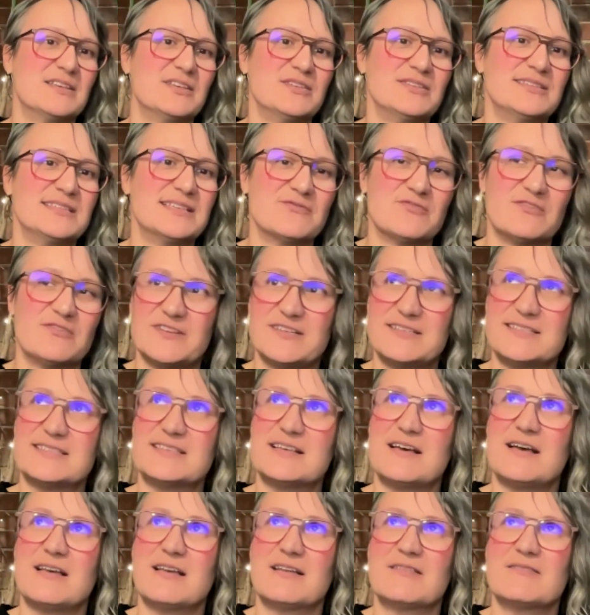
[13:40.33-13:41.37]
using reverse
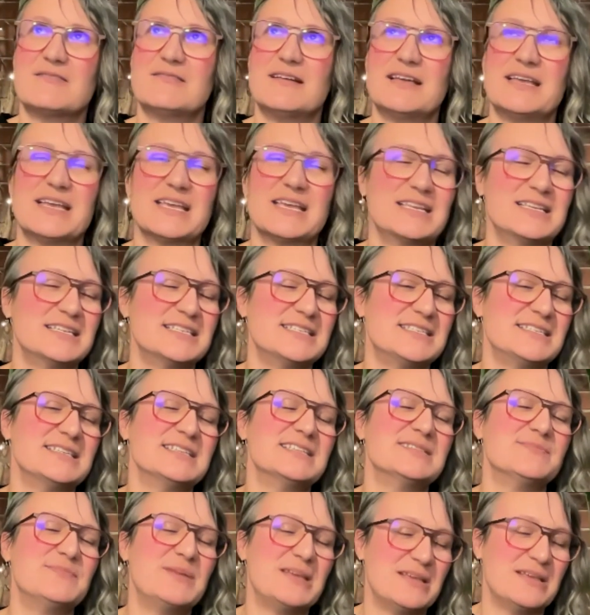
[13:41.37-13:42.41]
cycle air
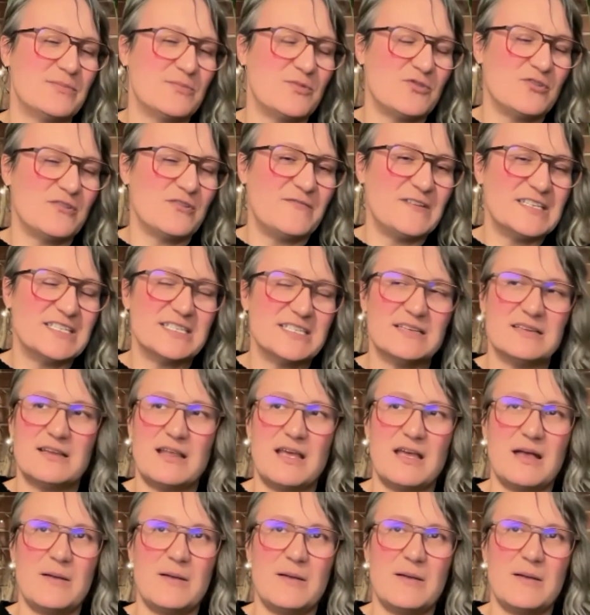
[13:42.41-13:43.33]
conditioners, being more efficient